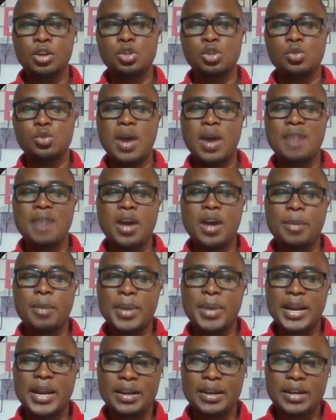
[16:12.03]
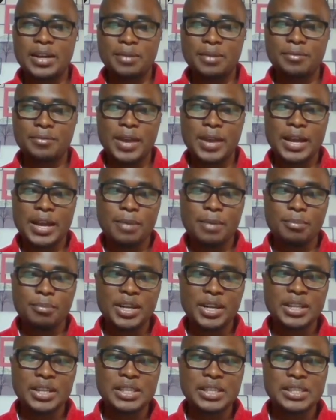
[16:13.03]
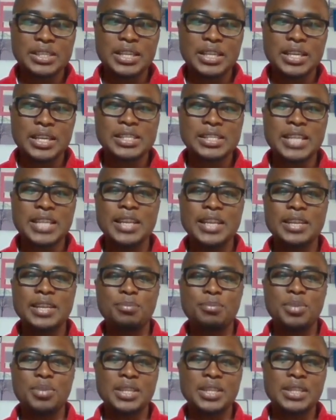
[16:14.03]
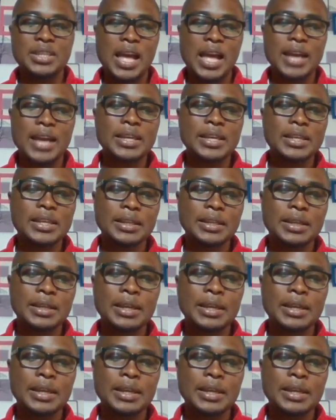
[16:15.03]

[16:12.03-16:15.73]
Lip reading: So have our paragraph. I can bring this thing inside the p tag.